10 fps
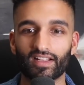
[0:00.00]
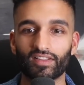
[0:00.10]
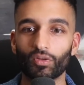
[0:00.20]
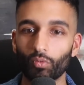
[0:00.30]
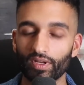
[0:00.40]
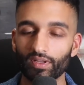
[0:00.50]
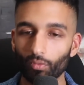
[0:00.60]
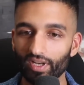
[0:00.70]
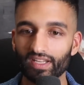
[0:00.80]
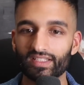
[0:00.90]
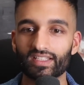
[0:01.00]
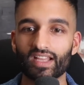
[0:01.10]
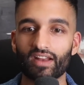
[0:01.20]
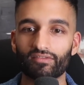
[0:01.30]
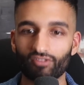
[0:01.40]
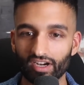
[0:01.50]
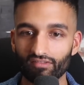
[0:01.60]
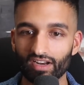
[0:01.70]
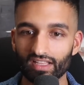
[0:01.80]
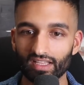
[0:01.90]
The witness is not afraid
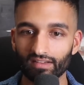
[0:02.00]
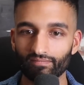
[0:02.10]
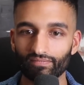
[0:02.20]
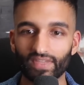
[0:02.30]
of anything.